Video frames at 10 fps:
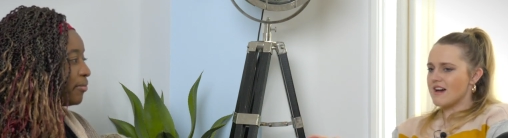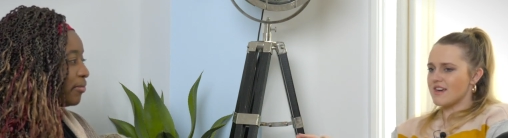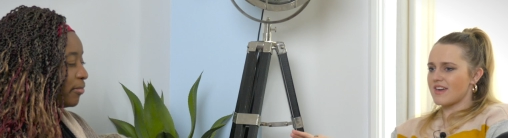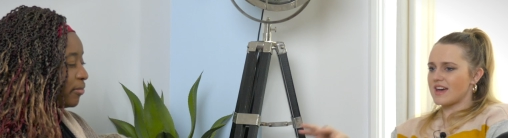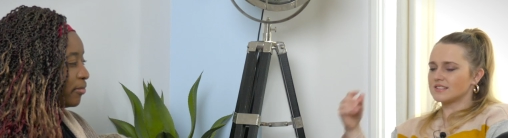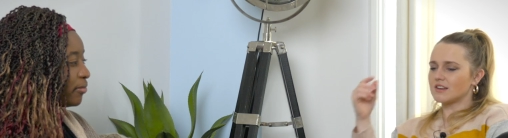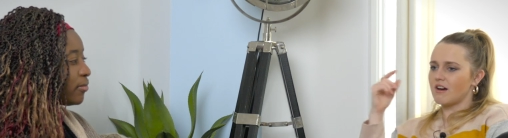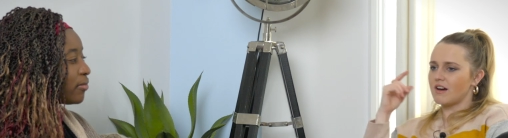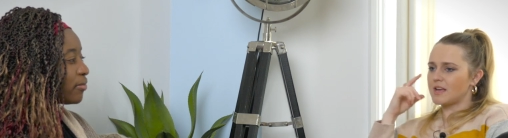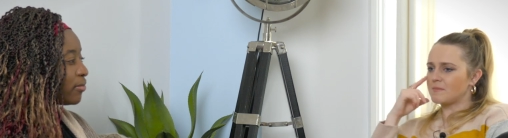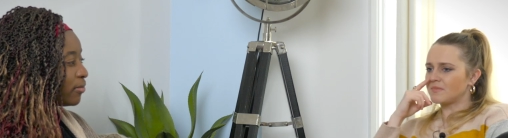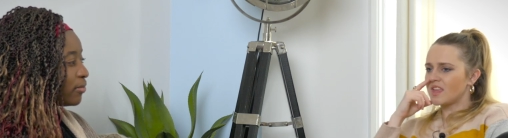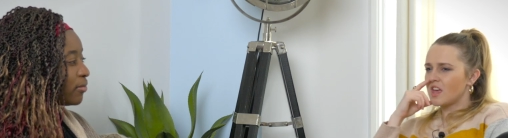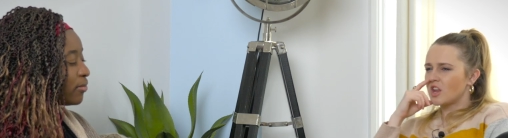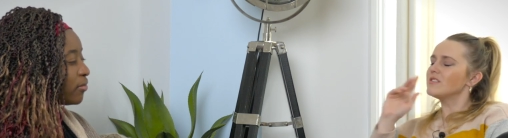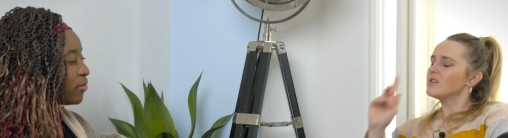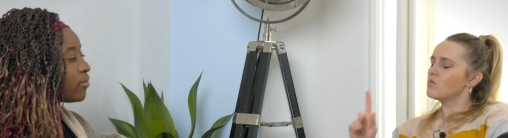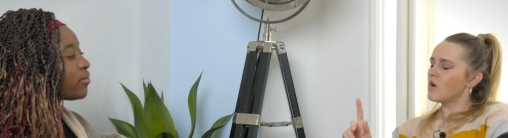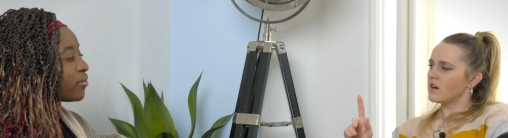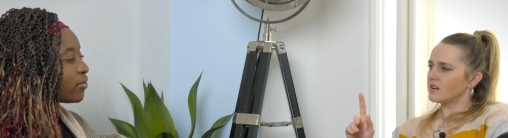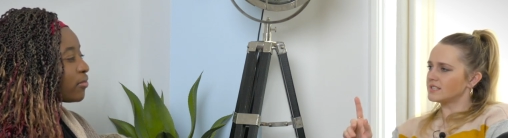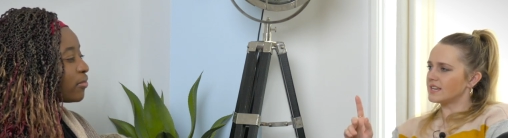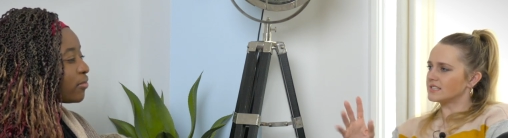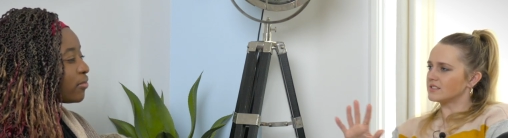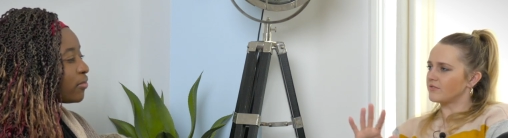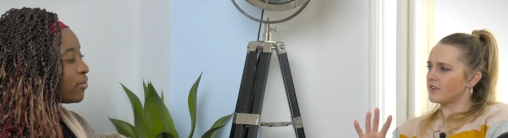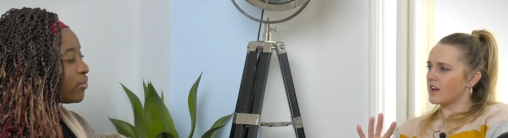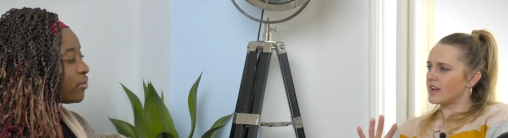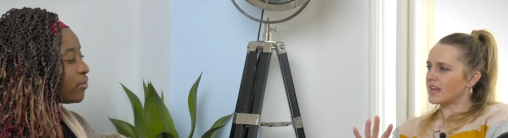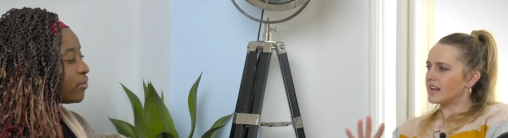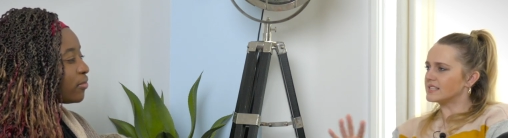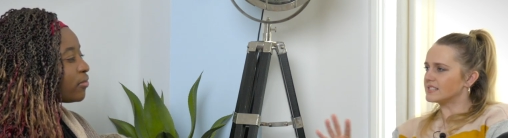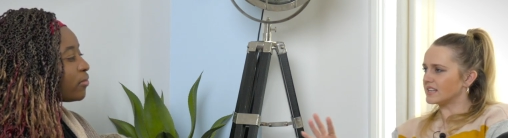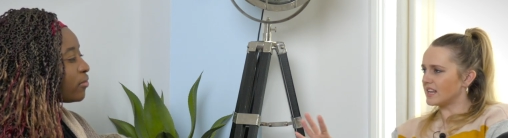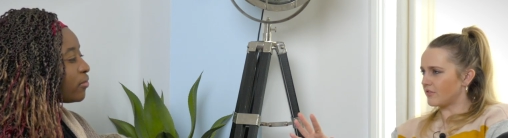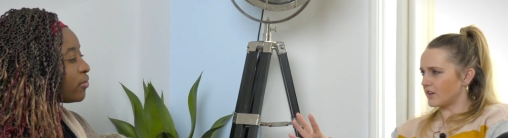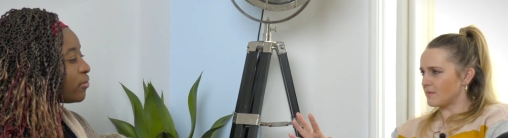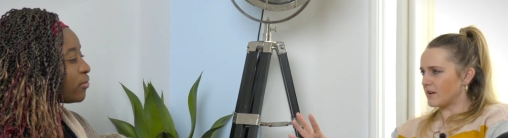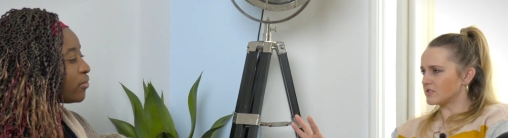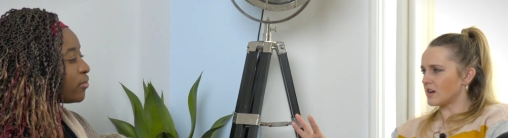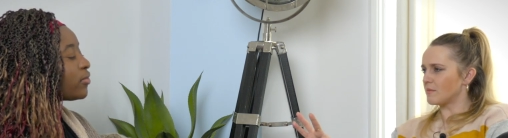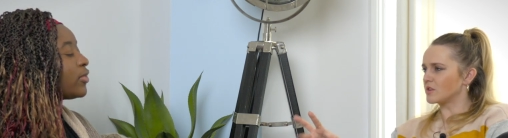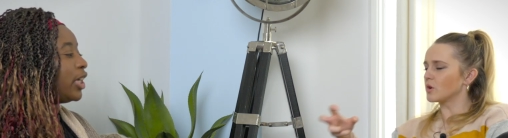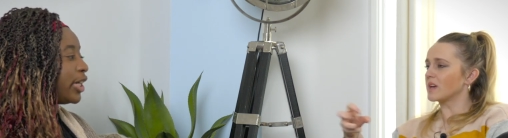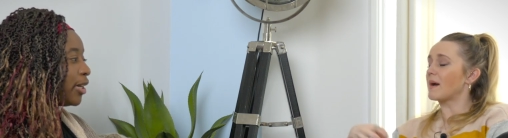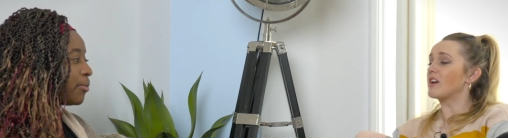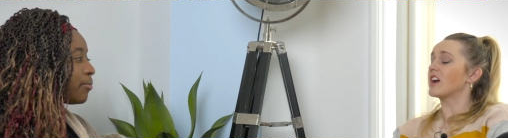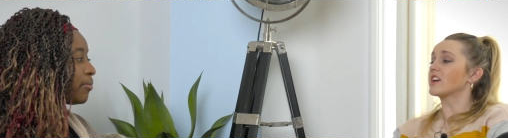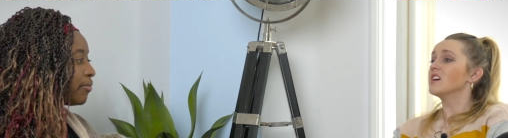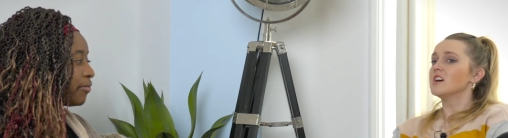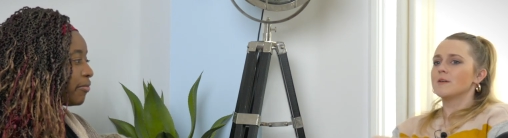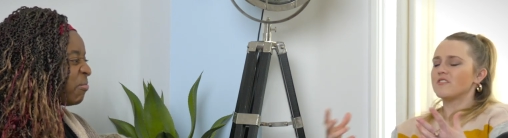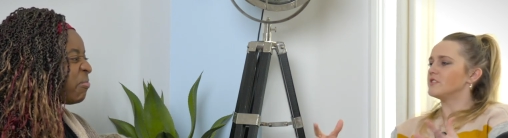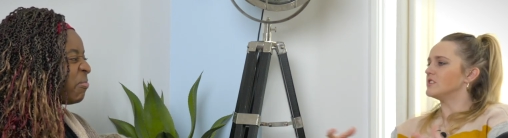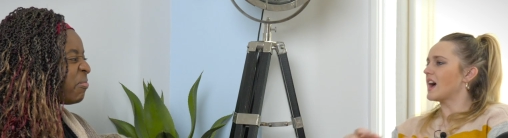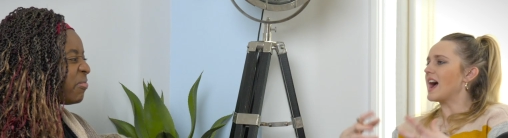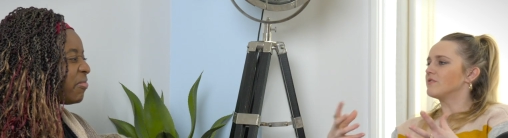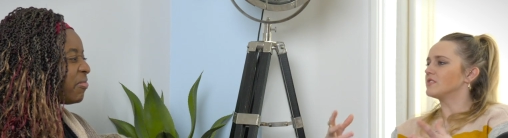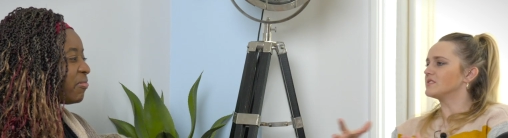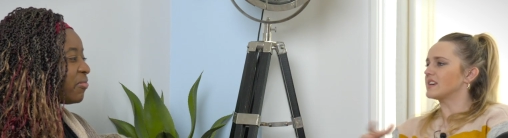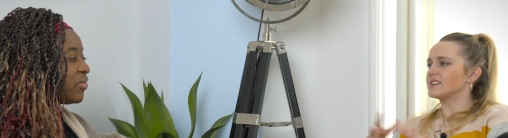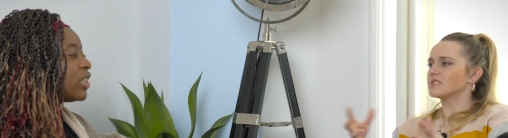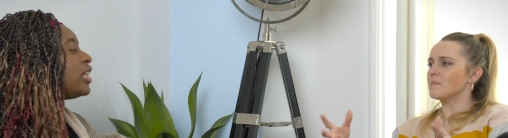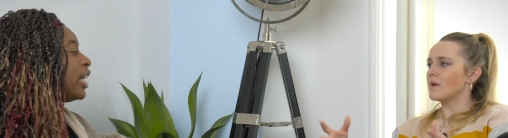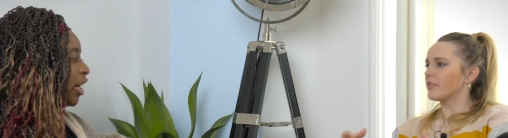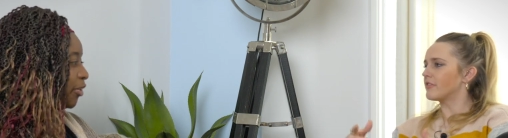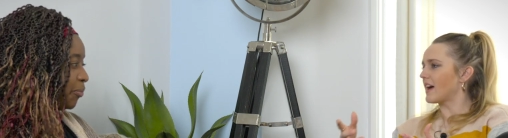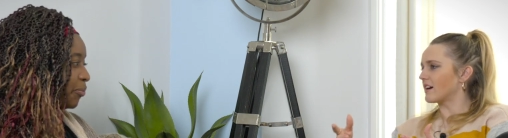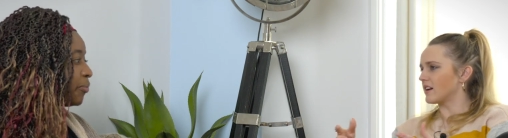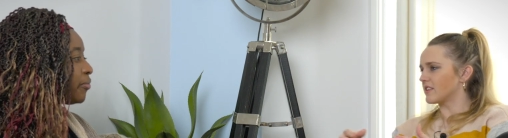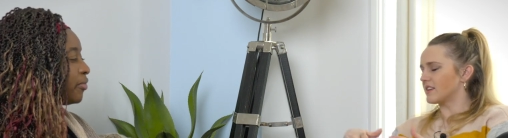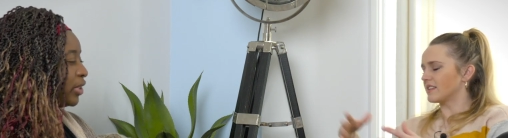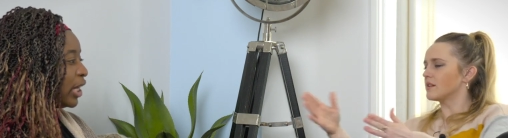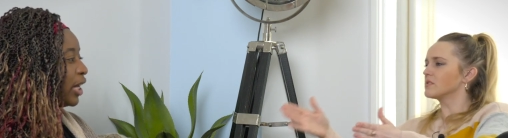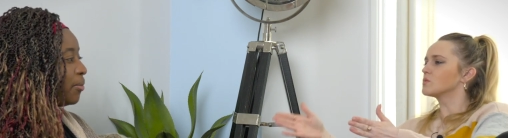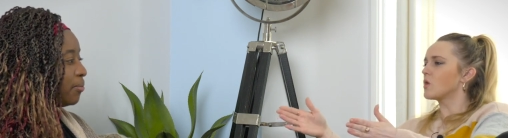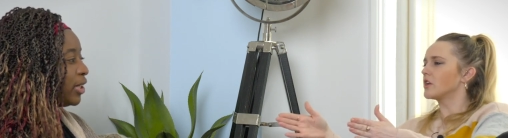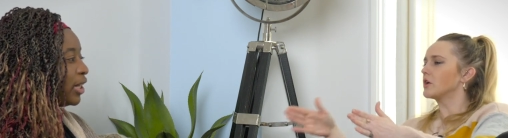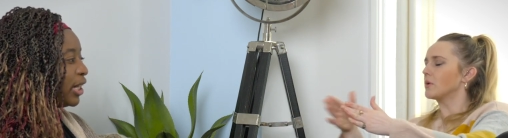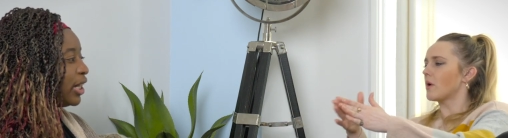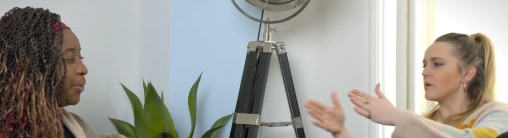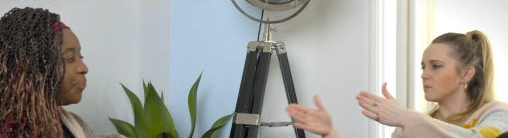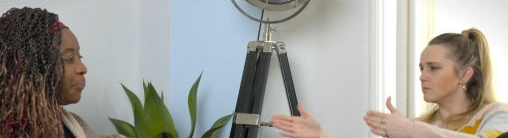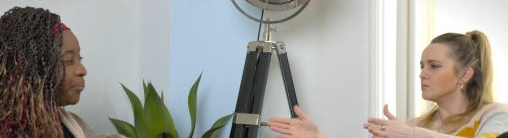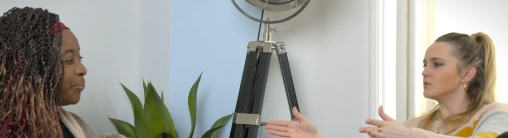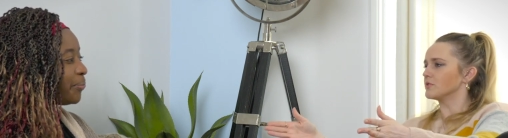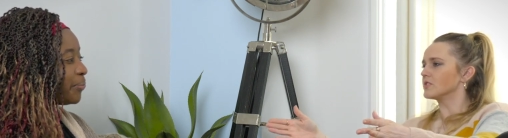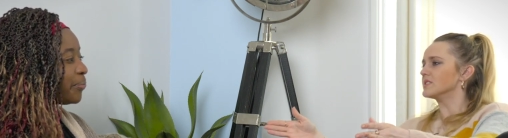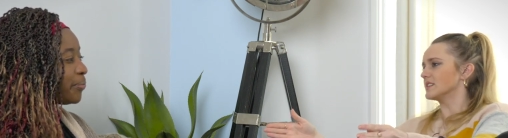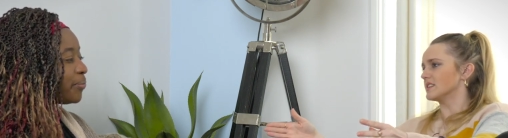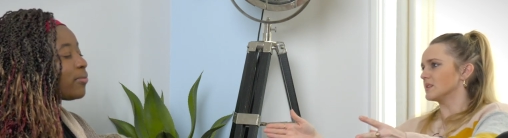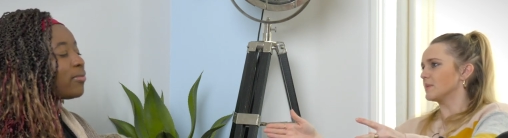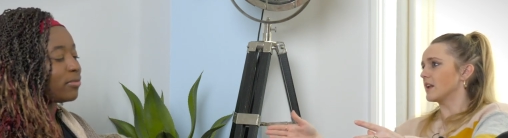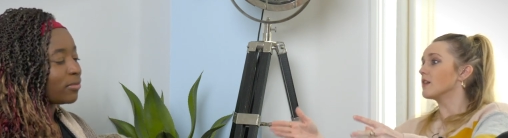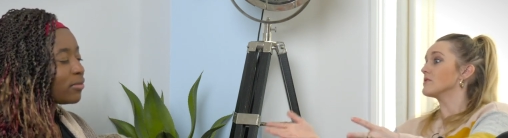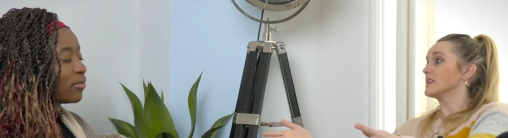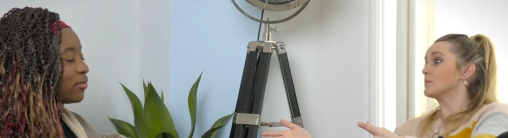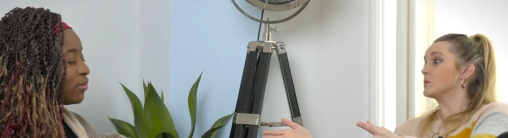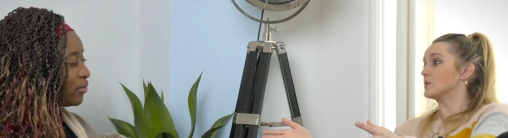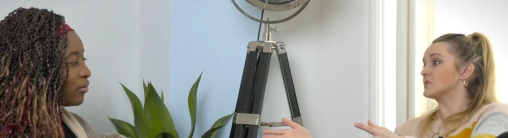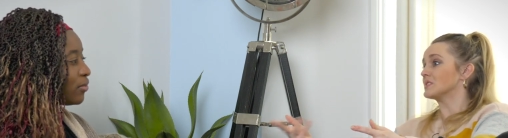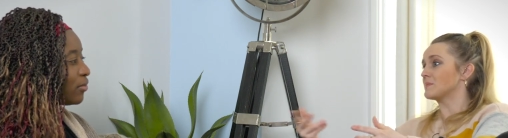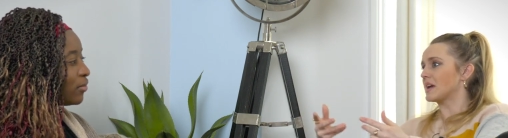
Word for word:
Speaker 1: at that time. Only one I dated for like any significant amount of time. We're talking about like a few, a handful of dates, a yeah. month, that kind of thing. There was one yeah. who I would have considered to be like really important to